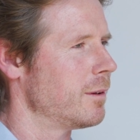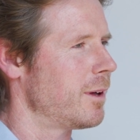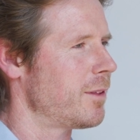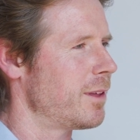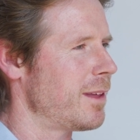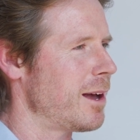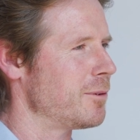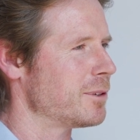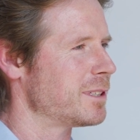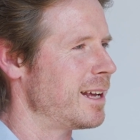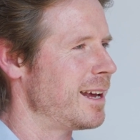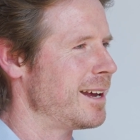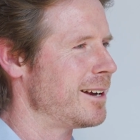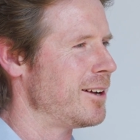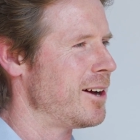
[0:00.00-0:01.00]
I think that was
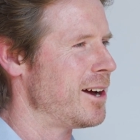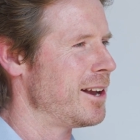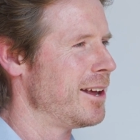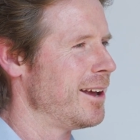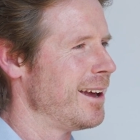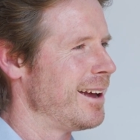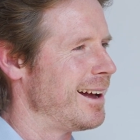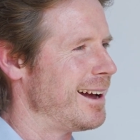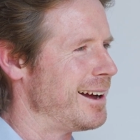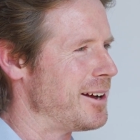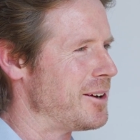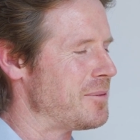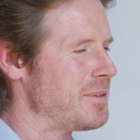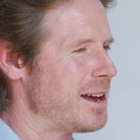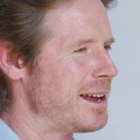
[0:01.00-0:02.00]
the headline,
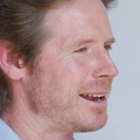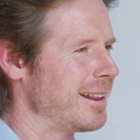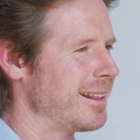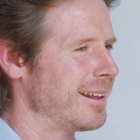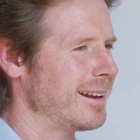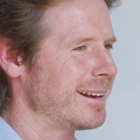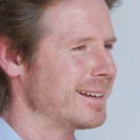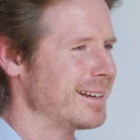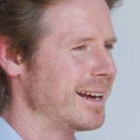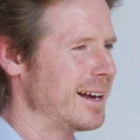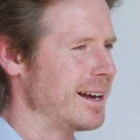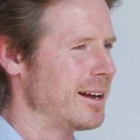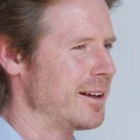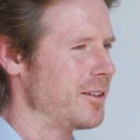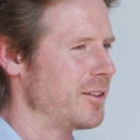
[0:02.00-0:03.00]
um, and that
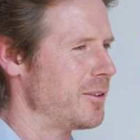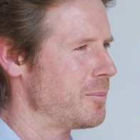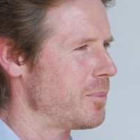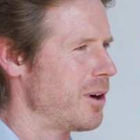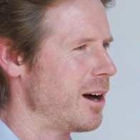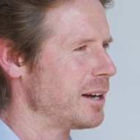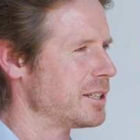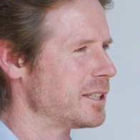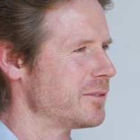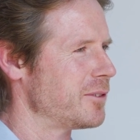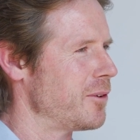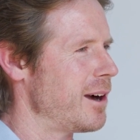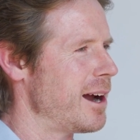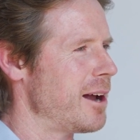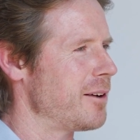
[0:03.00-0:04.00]
uh, prices of
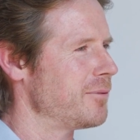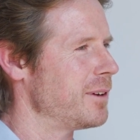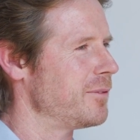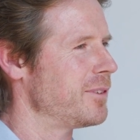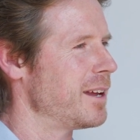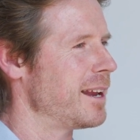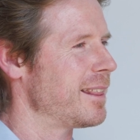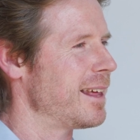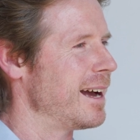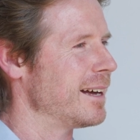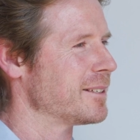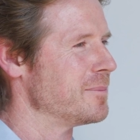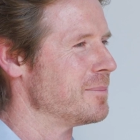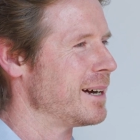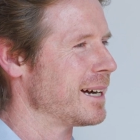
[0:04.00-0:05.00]
around fifteen
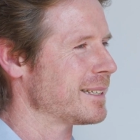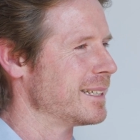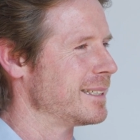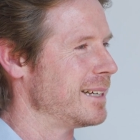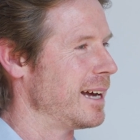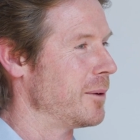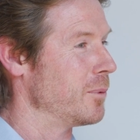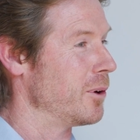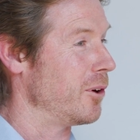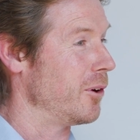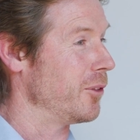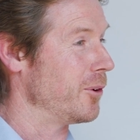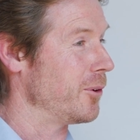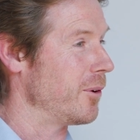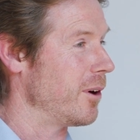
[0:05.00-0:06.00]
thousand bucks a ton were
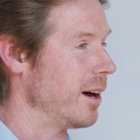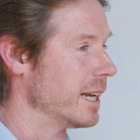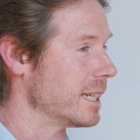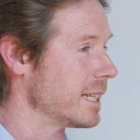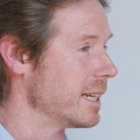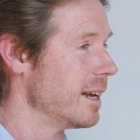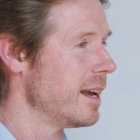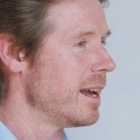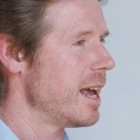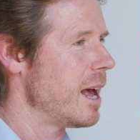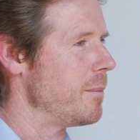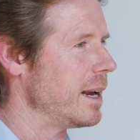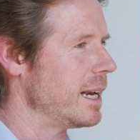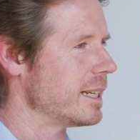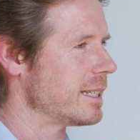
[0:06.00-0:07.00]
on the horizon.
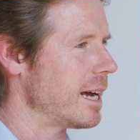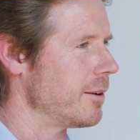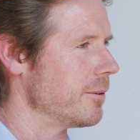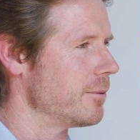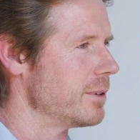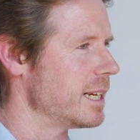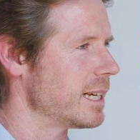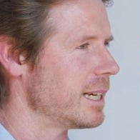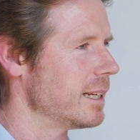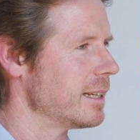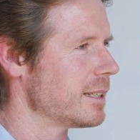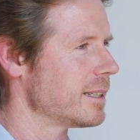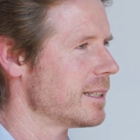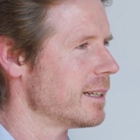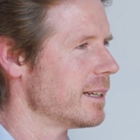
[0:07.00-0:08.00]
I mean, is that
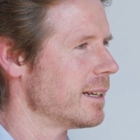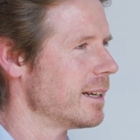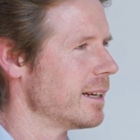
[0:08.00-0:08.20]
ridiculous?